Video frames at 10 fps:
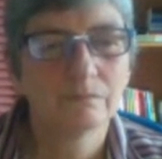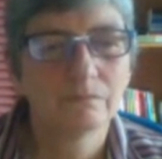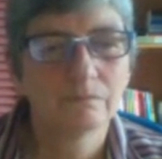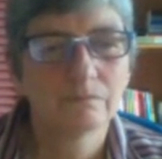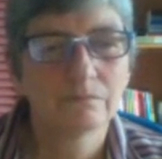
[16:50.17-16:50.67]

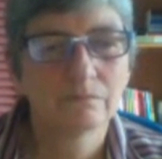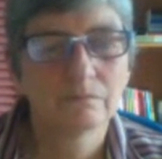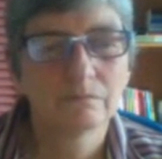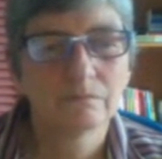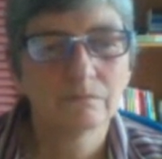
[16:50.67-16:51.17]

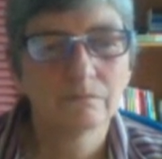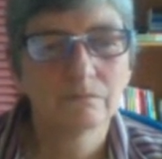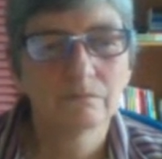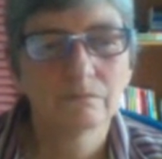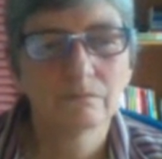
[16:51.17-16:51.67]

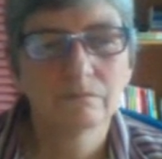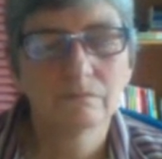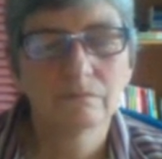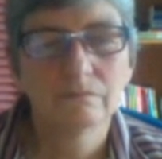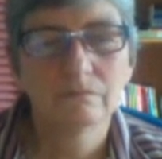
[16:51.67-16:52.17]

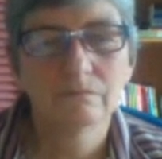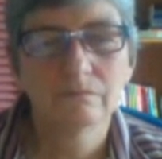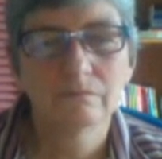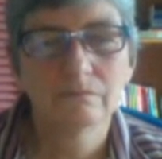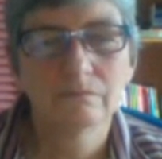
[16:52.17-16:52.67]

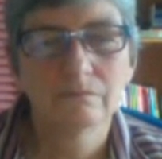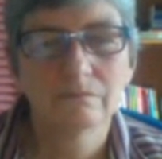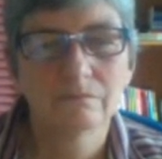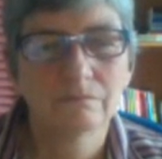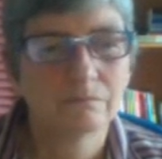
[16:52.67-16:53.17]

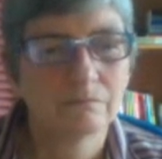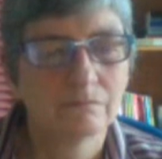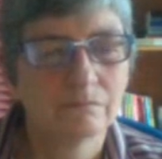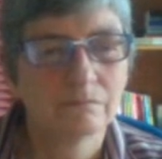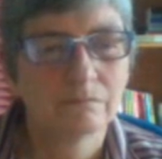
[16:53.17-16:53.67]

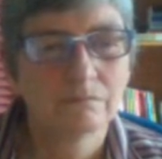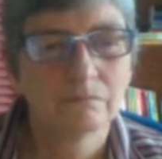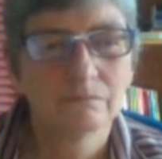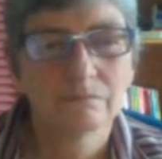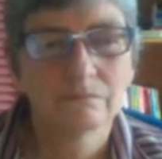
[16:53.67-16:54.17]

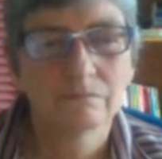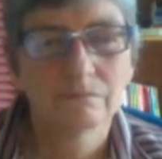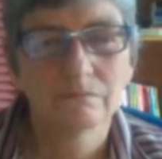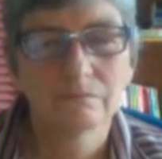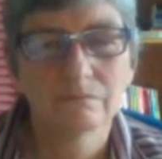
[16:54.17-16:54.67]

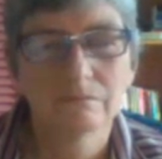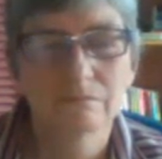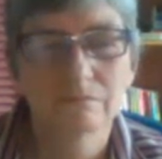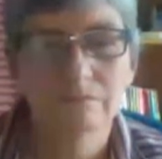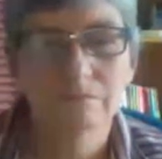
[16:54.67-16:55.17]

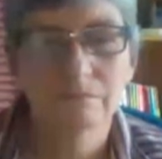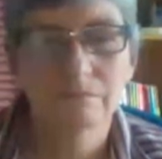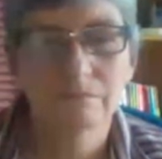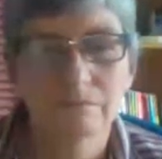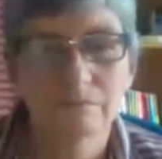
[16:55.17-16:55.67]

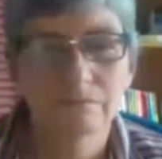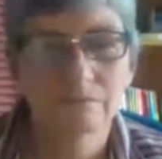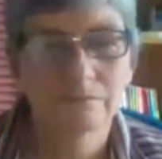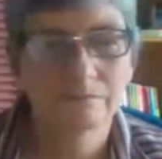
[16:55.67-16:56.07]
No words are spoken by the person on screen.